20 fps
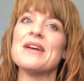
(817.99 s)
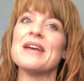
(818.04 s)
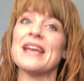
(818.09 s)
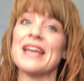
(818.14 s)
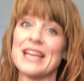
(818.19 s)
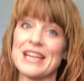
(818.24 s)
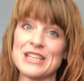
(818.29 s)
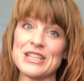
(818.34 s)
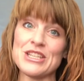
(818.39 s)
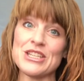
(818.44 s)

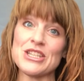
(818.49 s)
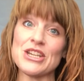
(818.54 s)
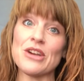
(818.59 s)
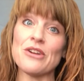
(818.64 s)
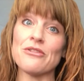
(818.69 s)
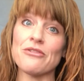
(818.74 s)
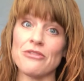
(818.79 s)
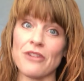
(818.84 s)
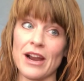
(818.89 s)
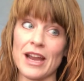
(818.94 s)
inch
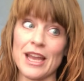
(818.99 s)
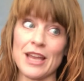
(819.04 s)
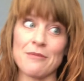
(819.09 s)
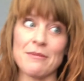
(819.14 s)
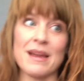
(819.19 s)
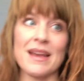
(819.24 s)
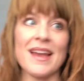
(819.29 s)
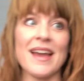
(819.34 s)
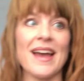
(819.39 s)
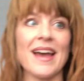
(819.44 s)
frame
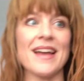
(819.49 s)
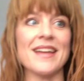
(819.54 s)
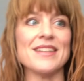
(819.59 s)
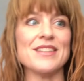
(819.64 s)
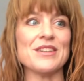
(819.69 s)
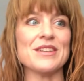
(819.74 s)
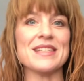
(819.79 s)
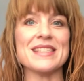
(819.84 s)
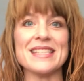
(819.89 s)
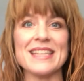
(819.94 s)
and
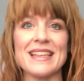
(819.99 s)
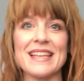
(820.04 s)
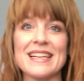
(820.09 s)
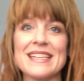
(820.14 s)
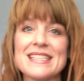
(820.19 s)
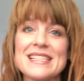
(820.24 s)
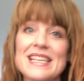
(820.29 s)
you can see that it's